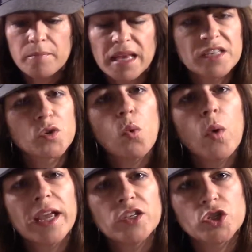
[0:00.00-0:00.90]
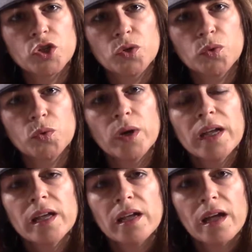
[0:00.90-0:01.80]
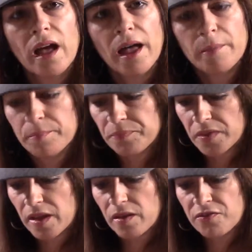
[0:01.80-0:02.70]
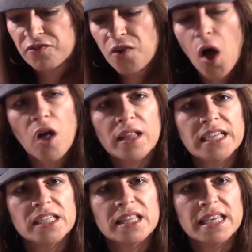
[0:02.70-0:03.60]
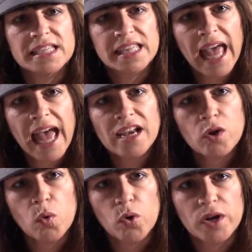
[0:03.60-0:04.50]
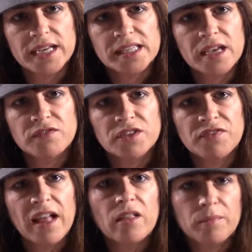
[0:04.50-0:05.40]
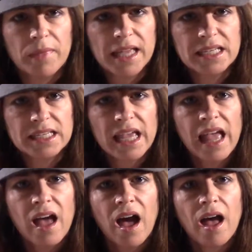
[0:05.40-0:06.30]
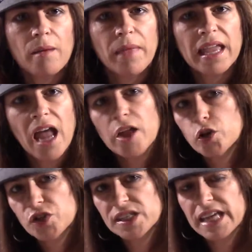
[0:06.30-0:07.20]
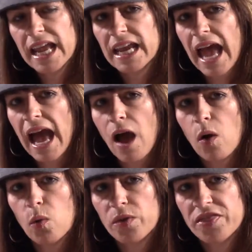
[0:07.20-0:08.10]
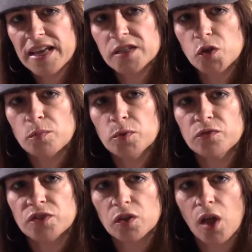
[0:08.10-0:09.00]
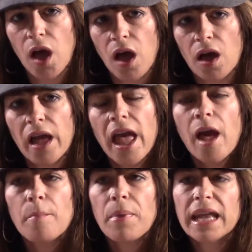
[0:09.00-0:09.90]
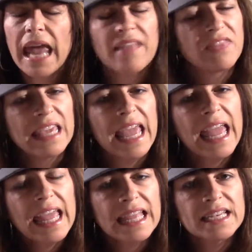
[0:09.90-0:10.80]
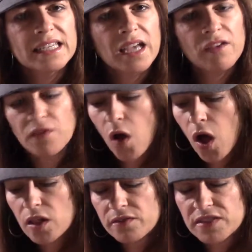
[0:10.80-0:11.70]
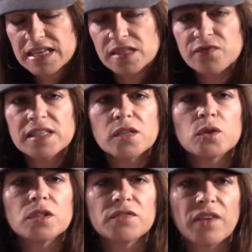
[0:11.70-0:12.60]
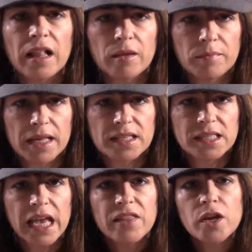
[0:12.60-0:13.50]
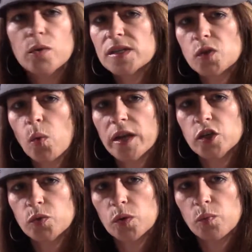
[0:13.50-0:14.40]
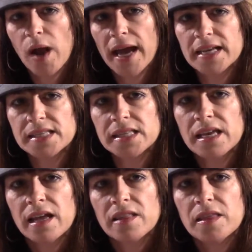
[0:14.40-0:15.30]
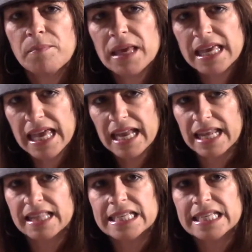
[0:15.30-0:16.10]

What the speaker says: is going to fall into these categories of development and understand how things are moved along. But at the end of all of these physical developments, there is going to arise the beginning, the